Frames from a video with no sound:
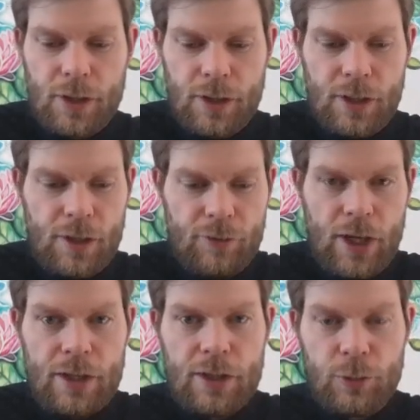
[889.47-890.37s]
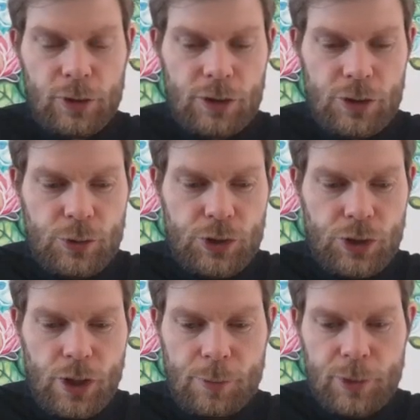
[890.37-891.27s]
and have that equal a new
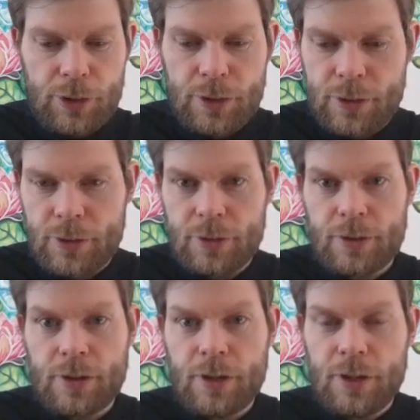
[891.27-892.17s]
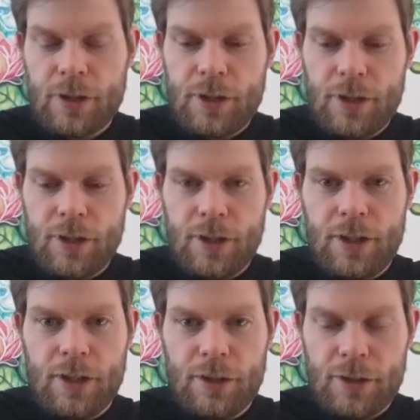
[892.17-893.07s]
shop, and
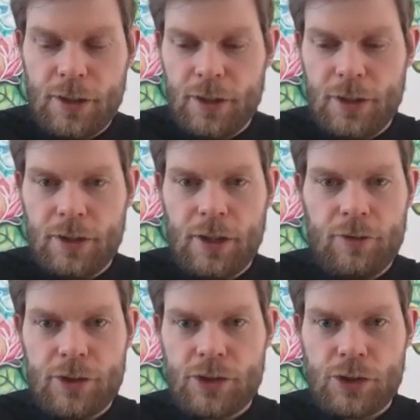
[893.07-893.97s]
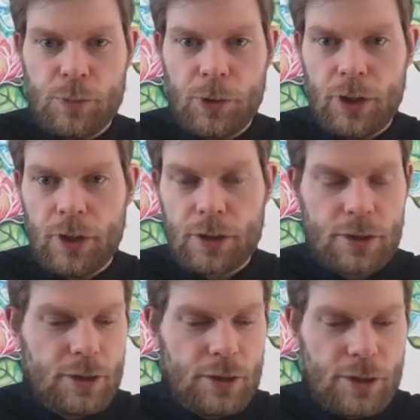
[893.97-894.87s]
then have a super
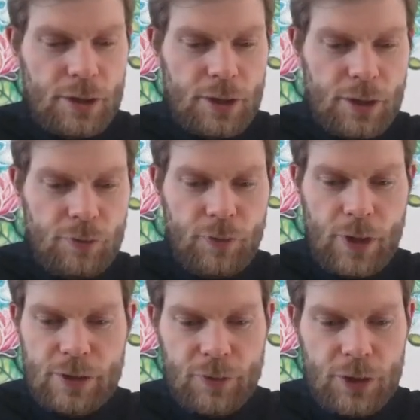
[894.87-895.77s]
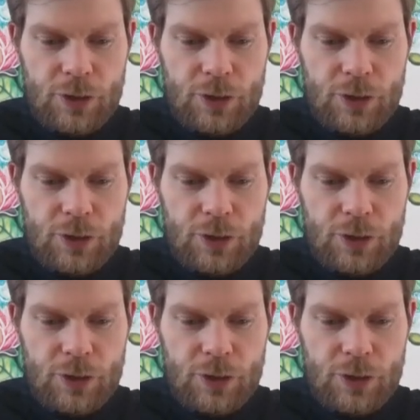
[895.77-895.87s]
inventive